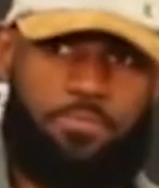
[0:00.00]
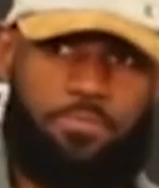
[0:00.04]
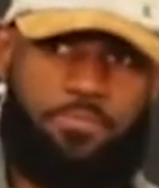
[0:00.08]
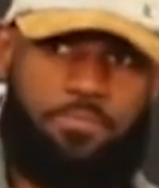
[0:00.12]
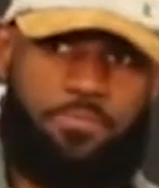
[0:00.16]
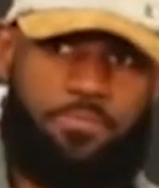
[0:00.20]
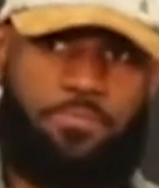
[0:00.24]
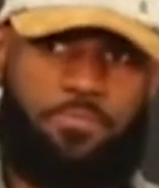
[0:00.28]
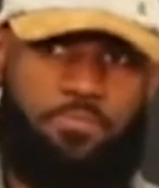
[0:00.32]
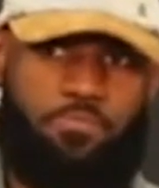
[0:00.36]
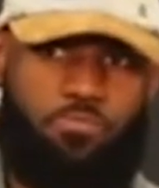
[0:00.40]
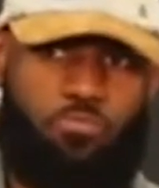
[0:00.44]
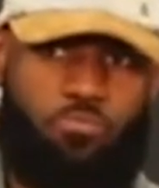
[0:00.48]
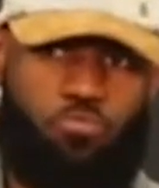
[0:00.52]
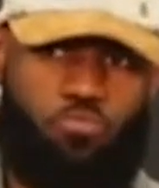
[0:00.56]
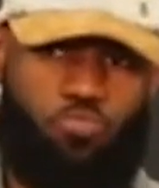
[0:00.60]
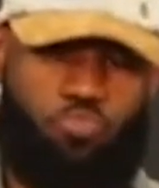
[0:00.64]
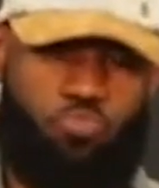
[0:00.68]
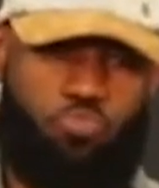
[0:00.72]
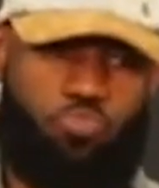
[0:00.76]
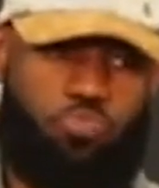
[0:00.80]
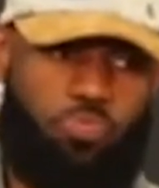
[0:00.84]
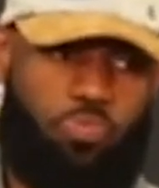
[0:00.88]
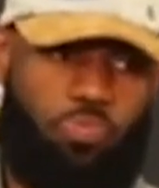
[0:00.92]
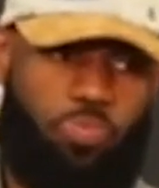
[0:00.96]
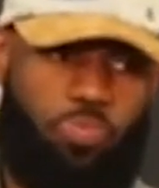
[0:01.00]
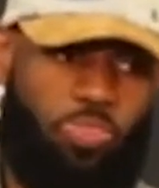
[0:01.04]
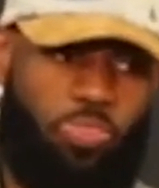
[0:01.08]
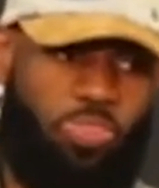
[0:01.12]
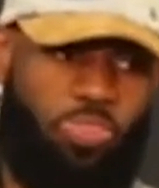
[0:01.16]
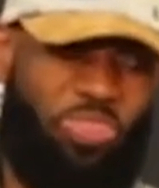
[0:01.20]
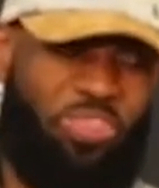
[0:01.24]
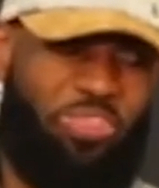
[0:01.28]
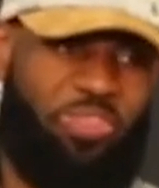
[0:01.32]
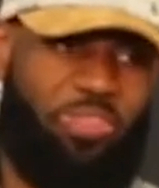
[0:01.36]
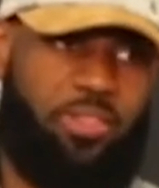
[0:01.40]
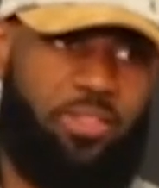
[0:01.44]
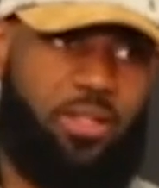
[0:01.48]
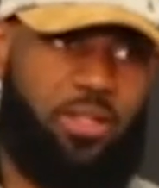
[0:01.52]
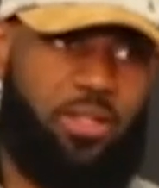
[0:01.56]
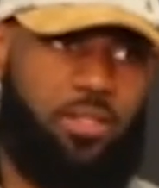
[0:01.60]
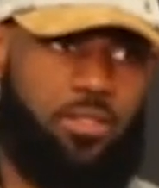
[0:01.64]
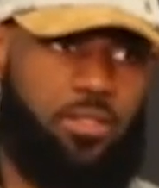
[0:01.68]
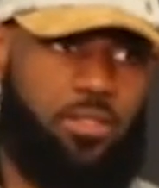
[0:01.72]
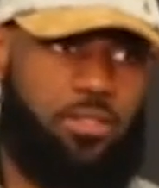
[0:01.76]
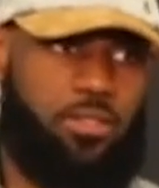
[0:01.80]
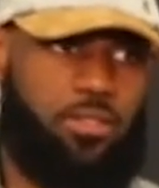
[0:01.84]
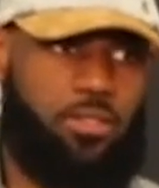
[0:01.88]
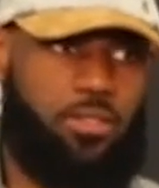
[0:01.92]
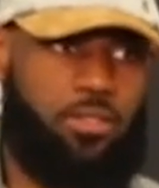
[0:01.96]

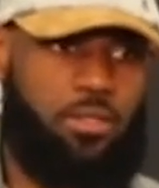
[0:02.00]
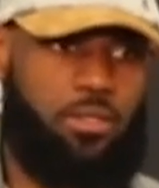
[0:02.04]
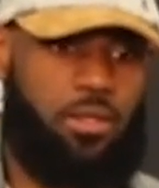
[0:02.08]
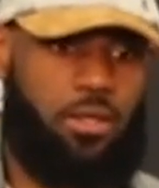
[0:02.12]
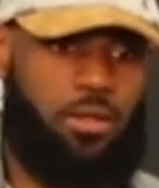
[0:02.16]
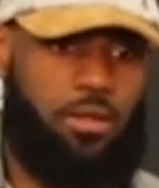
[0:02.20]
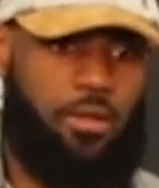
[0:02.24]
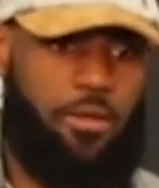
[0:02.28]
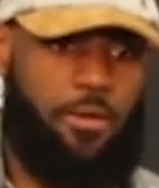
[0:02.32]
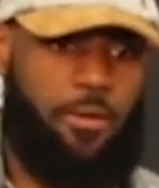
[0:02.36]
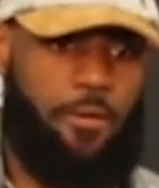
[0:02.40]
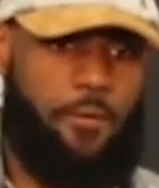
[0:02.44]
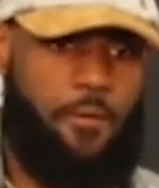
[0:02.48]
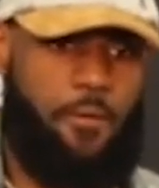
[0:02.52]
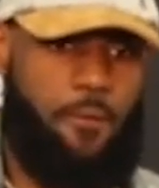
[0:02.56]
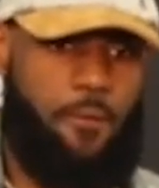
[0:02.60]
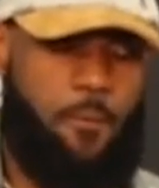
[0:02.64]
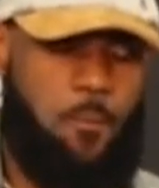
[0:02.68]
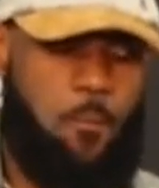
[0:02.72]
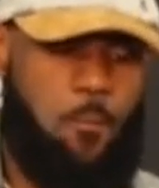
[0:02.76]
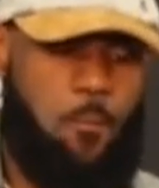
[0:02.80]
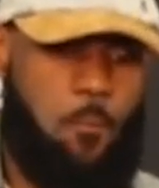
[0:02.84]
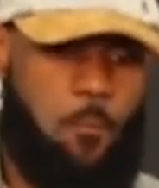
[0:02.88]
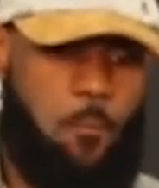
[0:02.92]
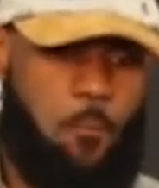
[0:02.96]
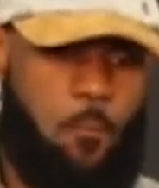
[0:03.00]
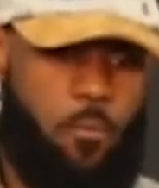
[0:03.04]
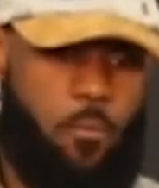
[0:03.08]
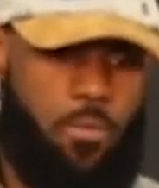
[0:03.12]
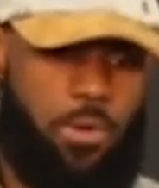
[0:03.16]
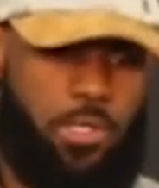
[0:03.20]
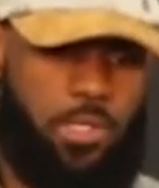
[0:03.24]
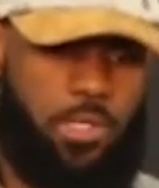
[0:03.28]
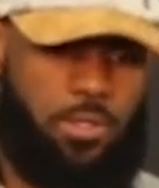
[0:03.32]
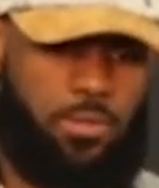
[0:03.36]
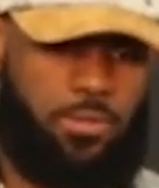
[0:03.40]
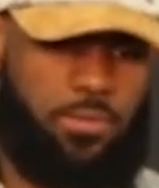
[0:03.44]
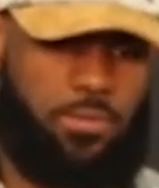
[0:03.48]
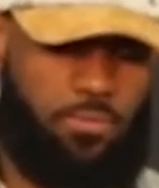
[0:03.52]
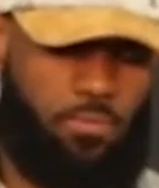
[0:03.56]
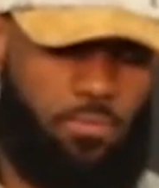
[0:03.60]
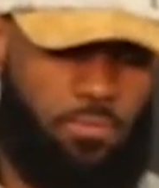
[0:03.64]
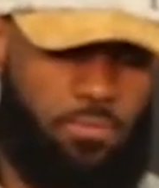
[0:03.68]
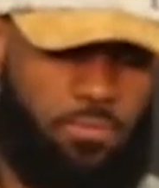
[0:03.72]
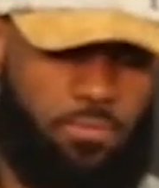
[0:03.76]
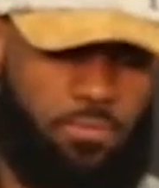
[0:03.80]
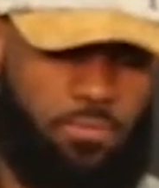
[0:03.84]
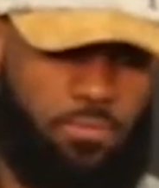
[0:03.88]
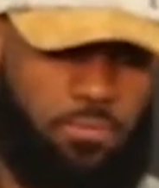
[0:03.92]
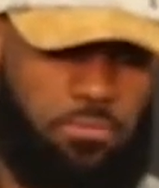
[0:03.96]

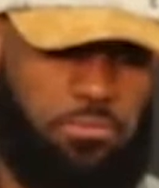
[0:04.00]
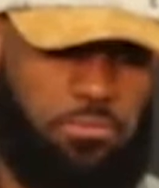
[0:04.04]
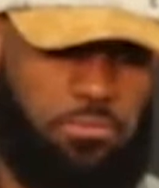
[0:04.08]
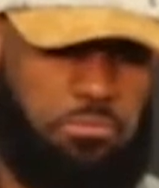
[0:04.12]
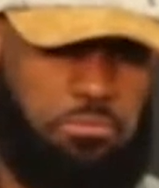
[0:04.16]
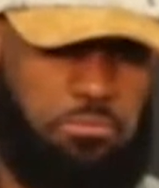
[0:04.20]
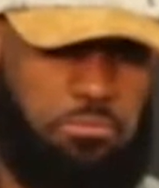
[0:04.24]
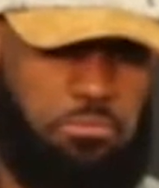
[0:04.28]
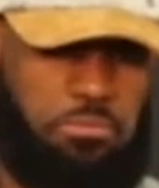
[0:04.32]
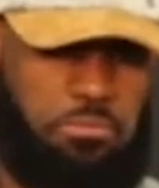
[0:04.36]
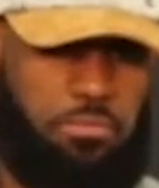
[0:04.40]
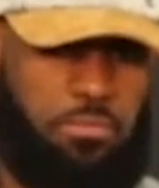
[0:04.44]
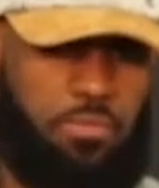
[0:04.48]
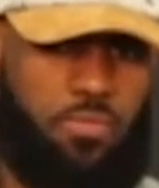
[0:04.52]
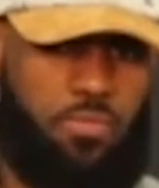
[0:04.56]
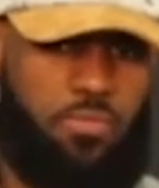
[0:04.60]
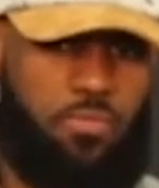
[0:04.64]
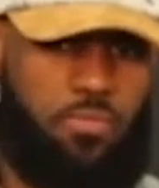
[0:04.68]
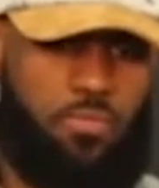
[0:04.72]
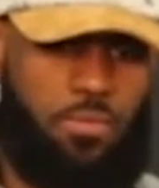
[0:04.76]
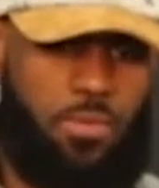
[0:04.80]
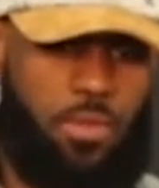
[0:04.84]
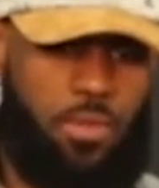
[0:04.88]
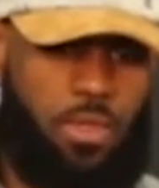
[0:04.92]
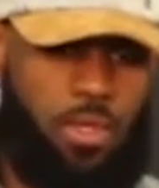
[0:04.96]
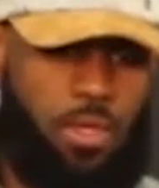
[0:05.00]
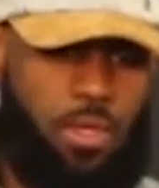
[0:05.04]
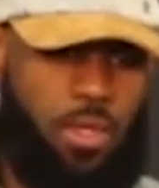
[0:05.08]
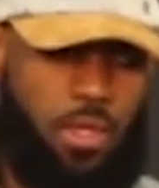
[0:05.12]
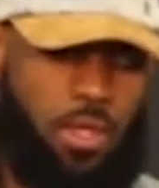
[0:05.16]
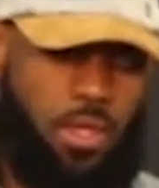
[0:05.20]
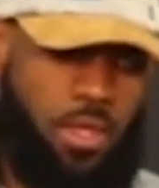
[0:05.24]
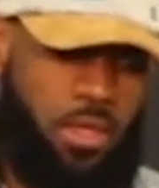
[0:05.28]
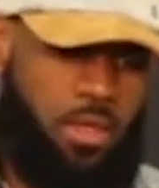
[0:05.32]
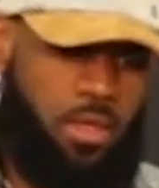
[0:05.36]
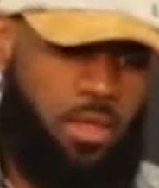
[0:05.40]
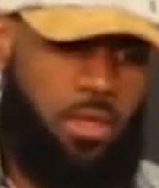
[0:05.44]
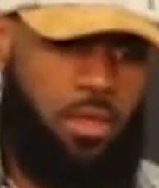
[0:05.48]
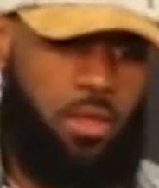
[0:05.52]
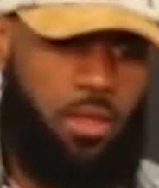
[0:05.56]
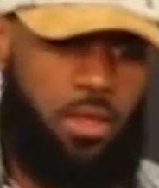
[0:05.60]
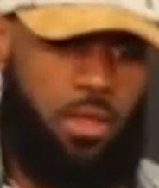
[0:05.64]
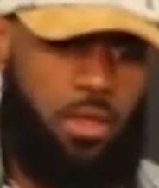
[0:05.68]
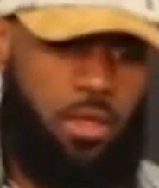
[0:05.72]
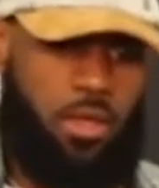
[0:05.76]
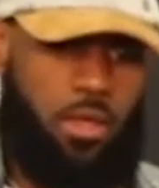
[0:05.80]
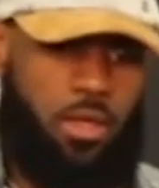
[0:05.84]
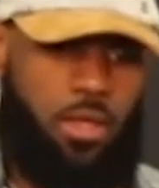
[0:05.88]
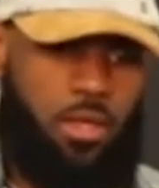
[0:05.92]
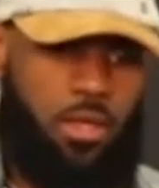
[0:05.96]

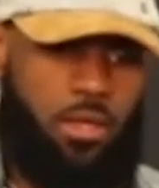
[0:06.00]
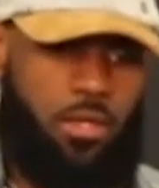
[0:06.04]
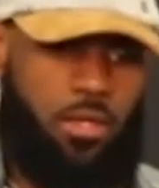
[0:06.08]
No one is speaking in this clip.